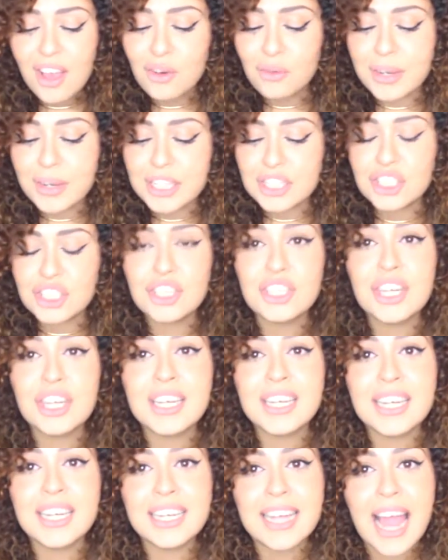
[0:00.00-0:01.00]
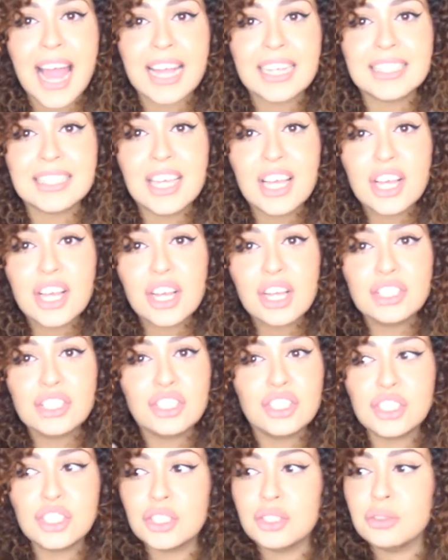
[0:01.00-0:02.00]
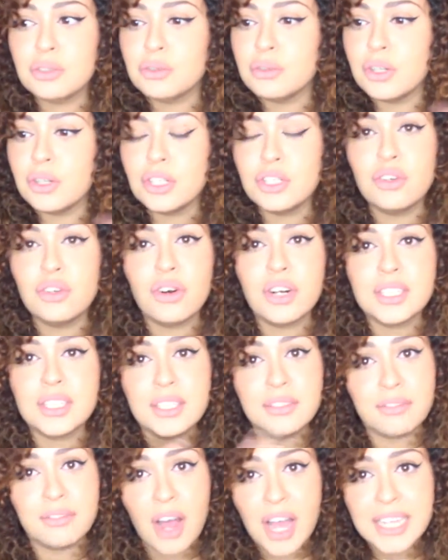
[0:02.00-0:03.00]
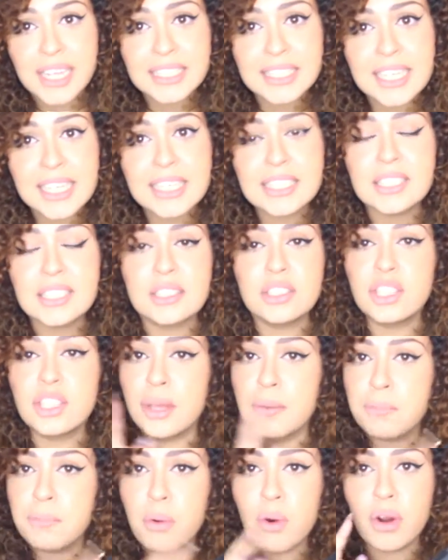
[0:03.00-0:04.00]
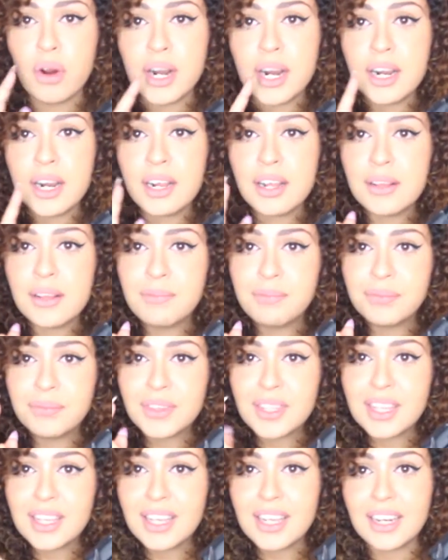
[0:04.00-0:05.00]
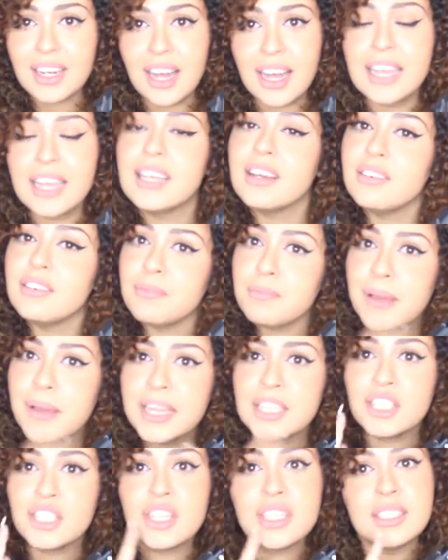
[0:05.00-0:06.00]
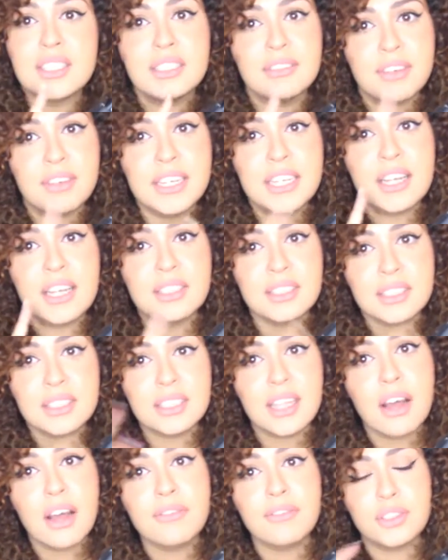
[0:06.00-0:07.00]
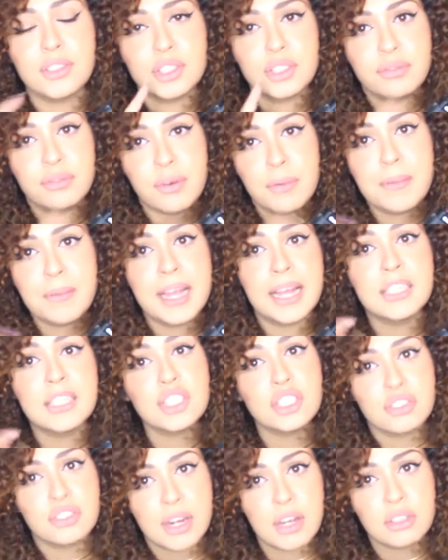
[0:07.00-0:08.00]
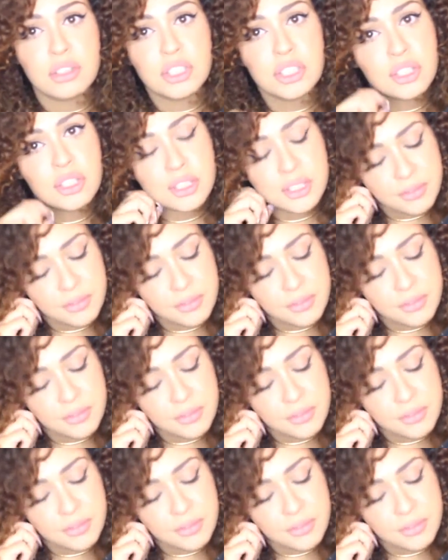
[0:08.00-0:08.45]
which you can connect to your devices to import like pictures and videos and stuff from here straight onto your